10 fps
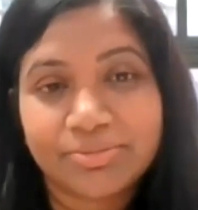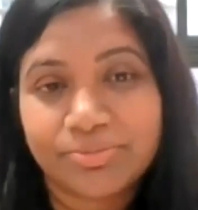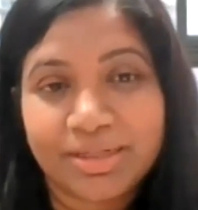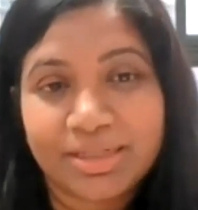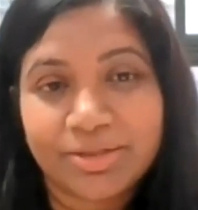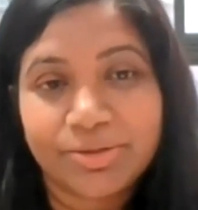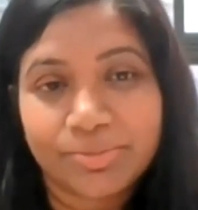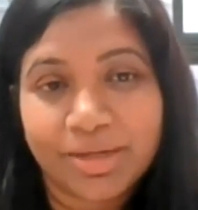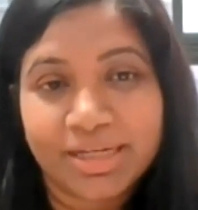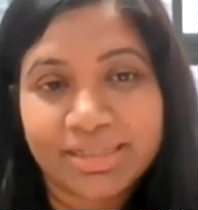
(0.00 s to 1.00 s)
where
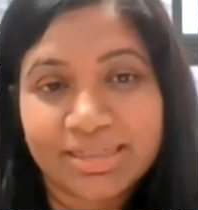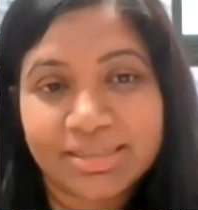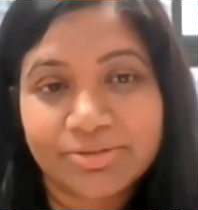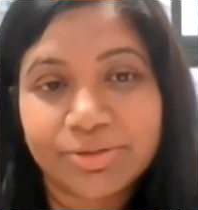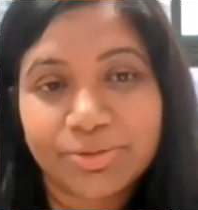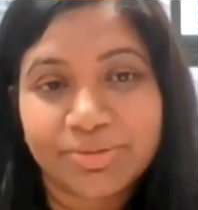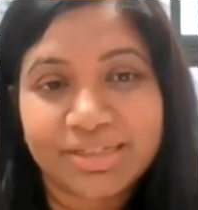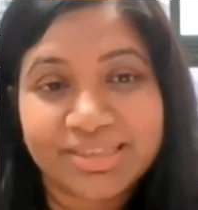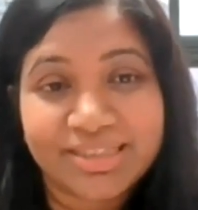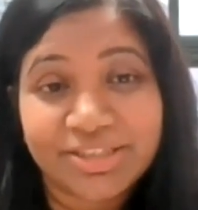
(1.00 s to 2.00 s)
you might need to ensure
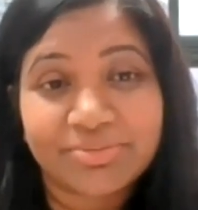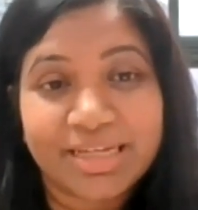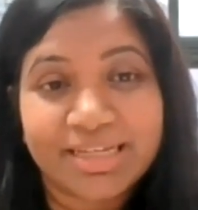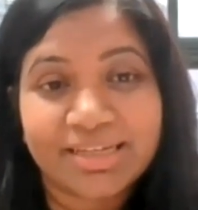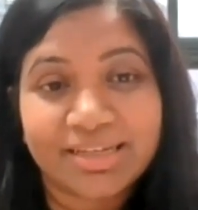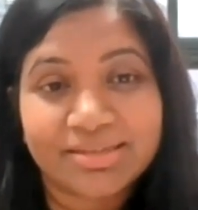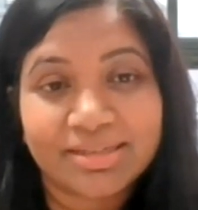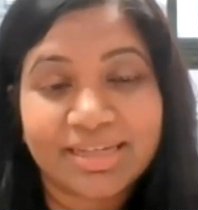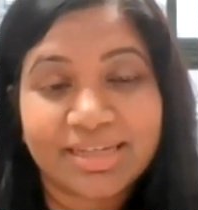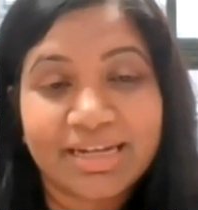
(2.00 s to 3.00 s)
that decision making
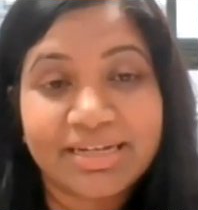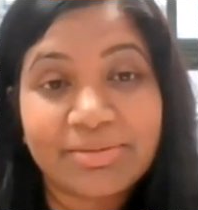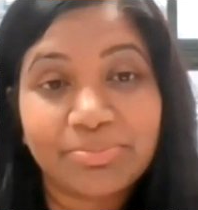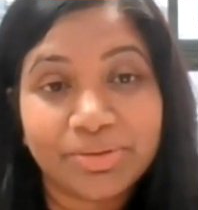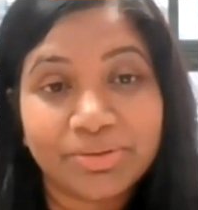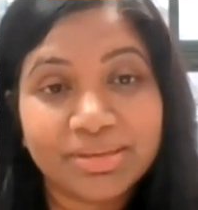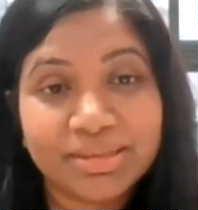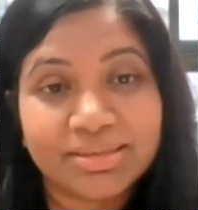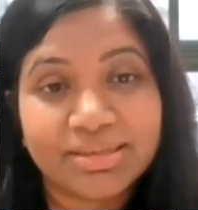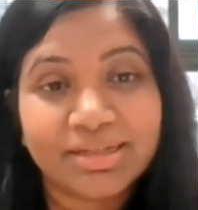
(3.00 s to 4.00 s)
is, again, nimble,
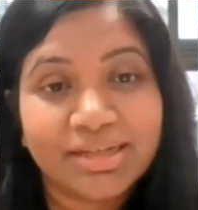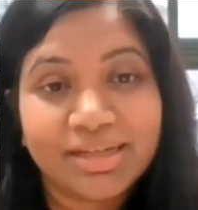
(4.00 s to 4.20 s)
is